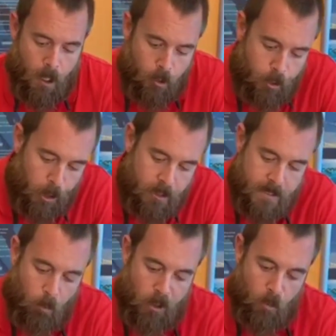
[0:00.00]
You'll notice
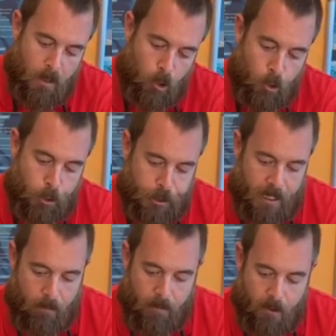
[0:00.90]
that when you pick your unit up,